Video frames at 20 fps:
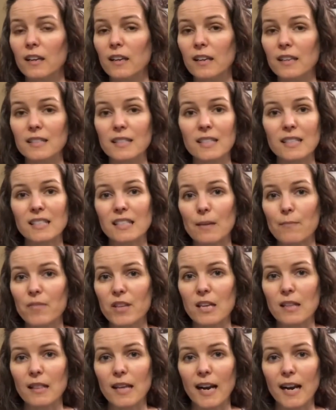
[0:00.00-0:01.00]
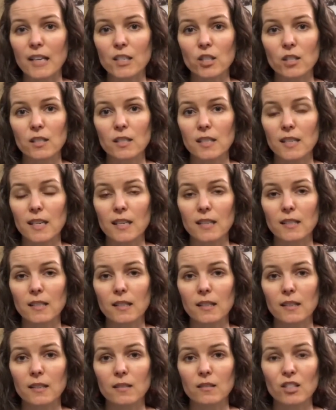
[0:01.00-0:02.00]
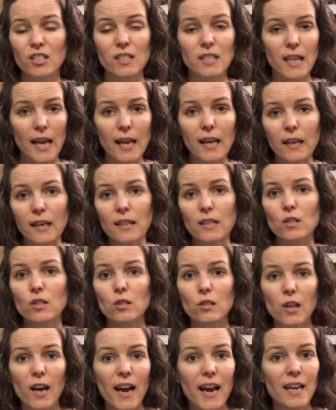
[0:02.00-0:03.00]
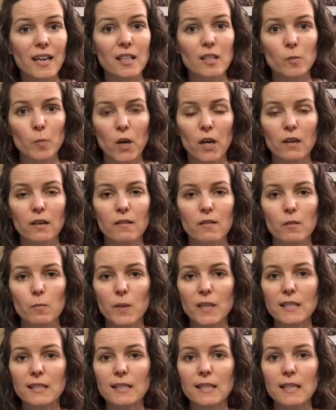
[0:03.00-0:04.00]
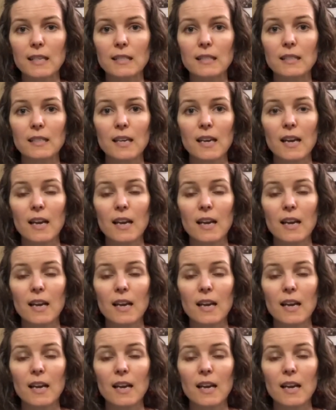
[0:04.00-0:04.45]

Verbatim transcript: is this something that I just need to just take it in stride? It's part of the business.